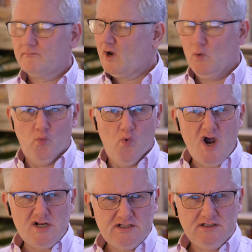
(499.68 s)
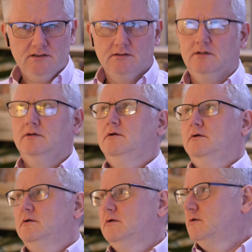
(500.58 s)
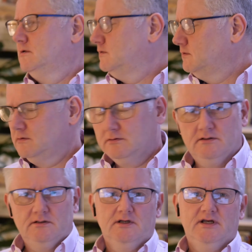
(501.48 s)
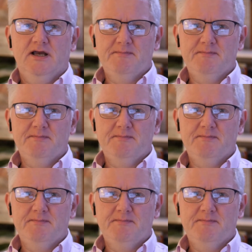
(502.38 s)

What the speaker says: I tend to watch films. Do you know I watch films later? No, I do.